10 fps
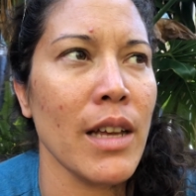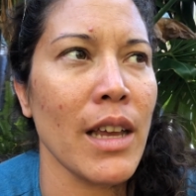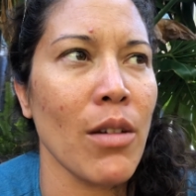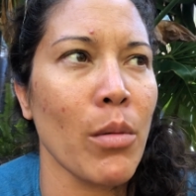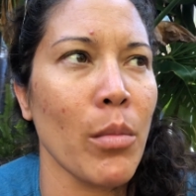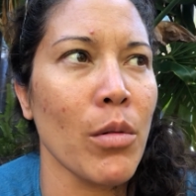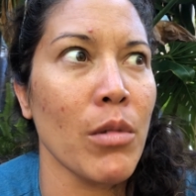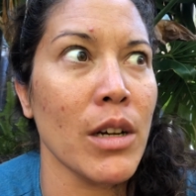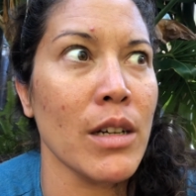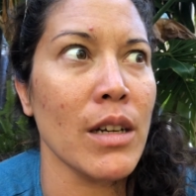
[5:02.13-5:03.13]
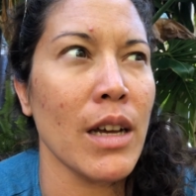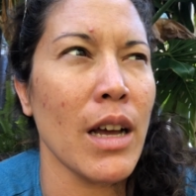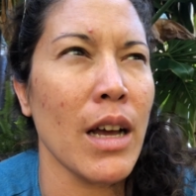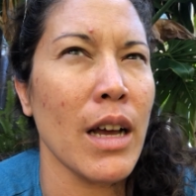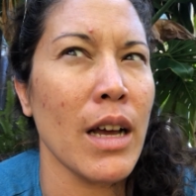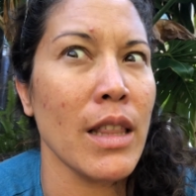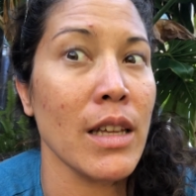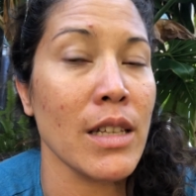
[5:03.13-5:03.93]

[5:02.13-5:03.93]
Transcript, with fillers: I can't remember what, uh, I think it's